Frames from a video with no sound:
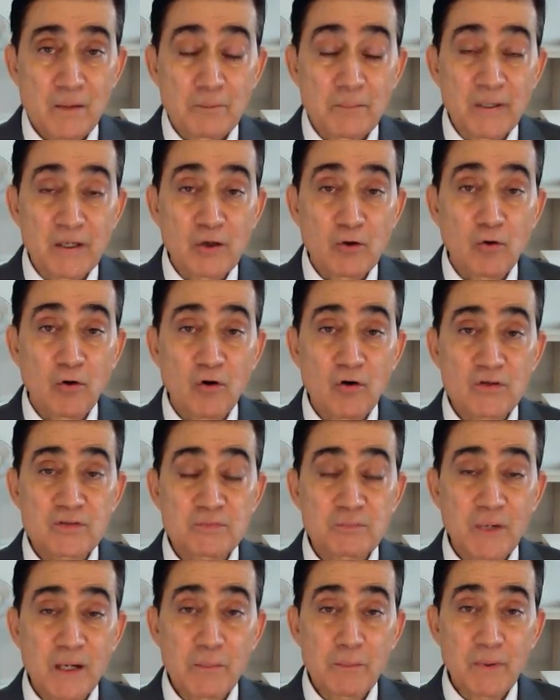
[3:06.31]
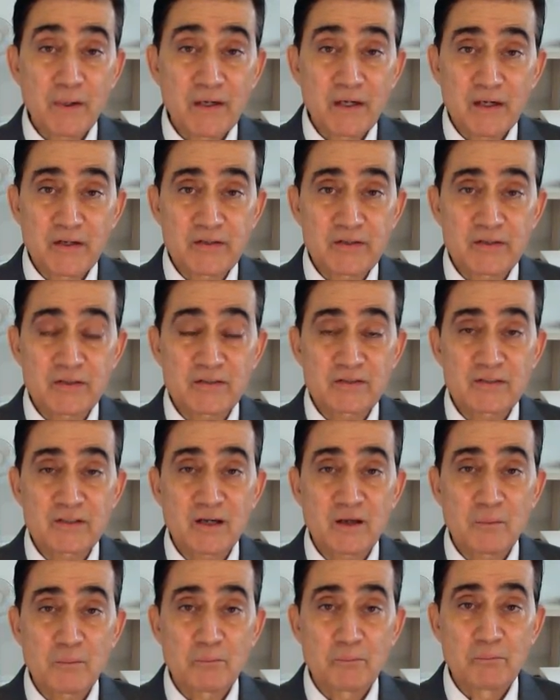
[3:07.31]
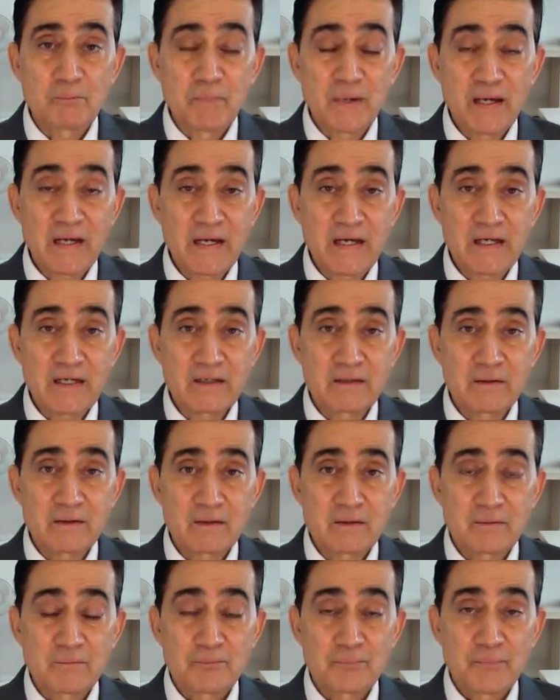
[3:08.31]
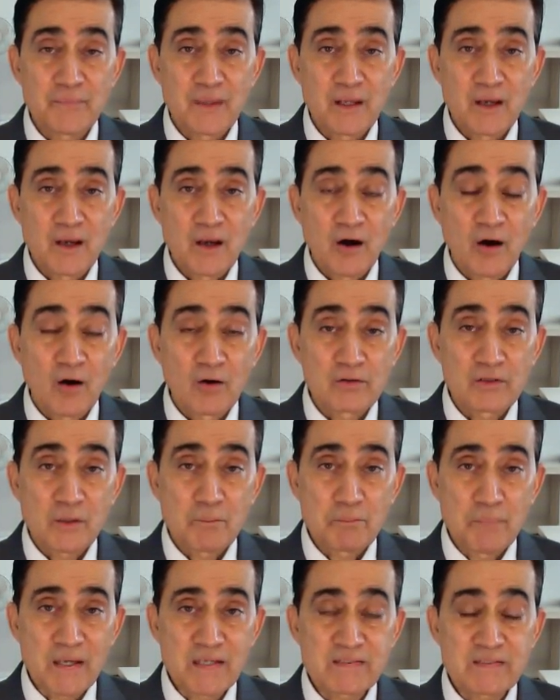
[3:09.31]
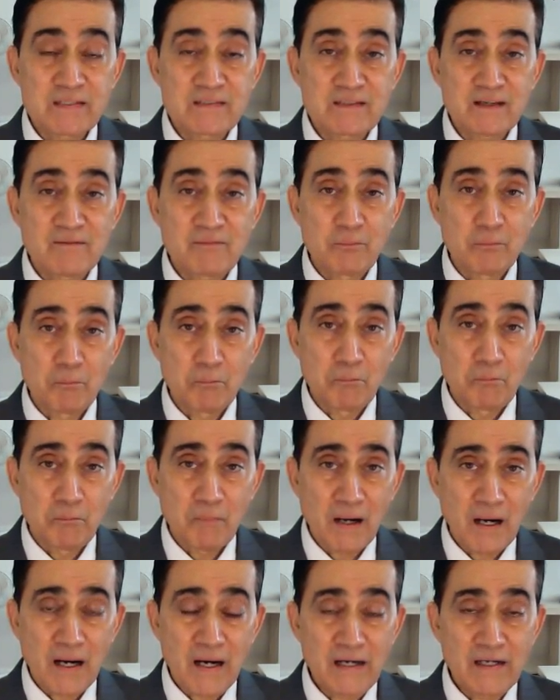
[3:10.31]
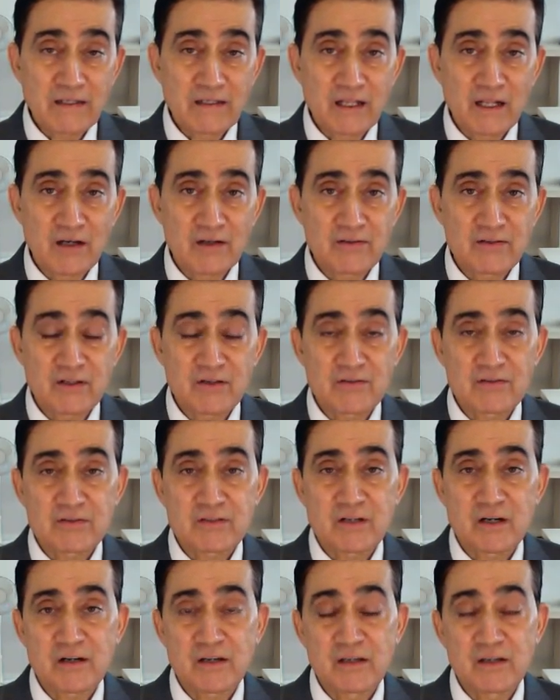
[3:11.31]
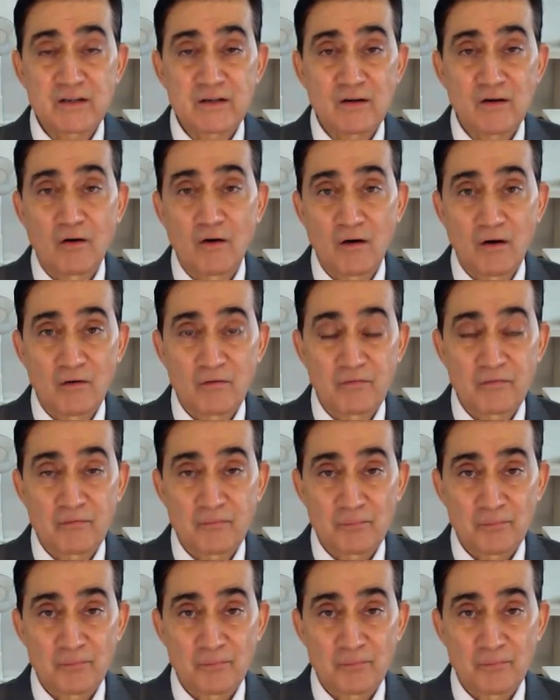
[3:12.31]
because my predictions are made on the basis of my diligent study of